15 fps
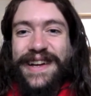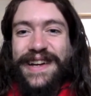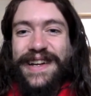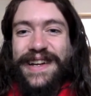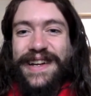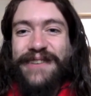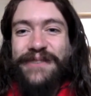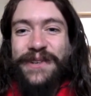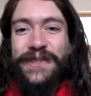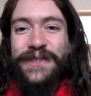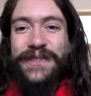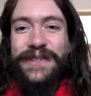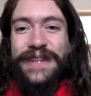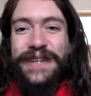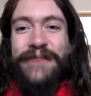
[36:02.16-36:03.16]

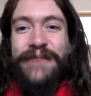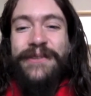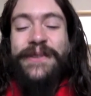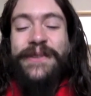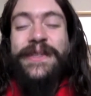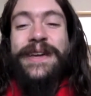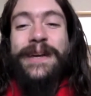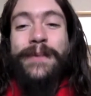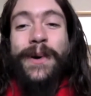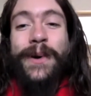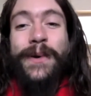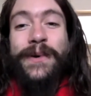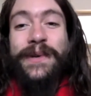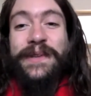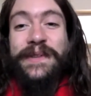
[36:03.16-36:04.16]
if you think
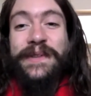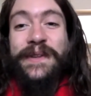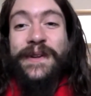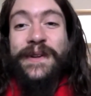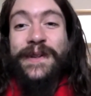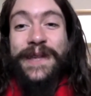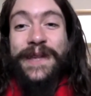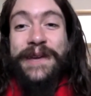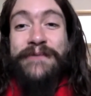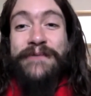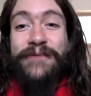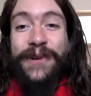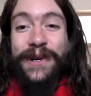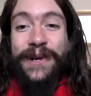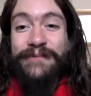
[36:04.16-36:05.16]
about the
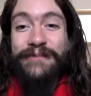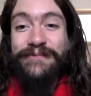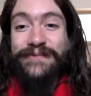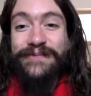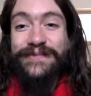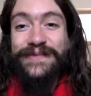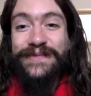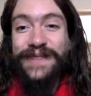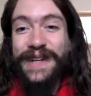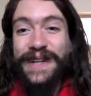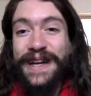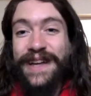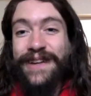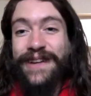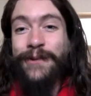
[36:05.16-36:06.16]
liver,
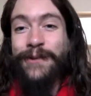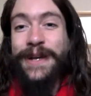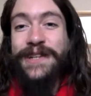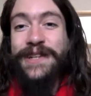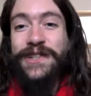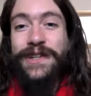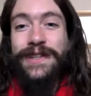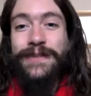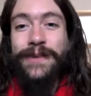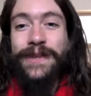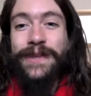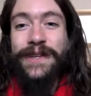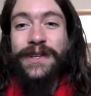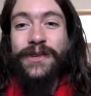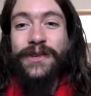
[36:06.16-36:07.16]
and reishi is one
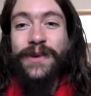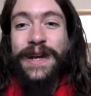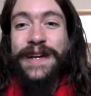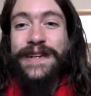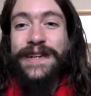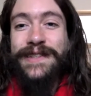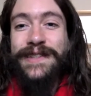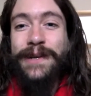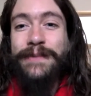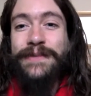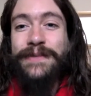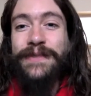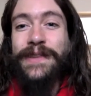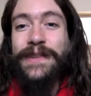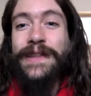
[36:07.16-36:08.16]
of the greatest
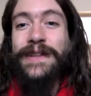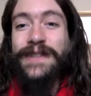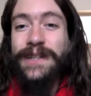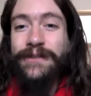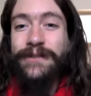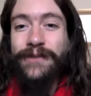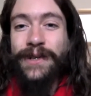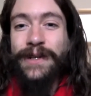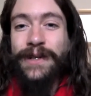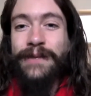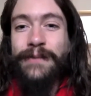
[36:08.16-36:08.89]
herbs for the liver,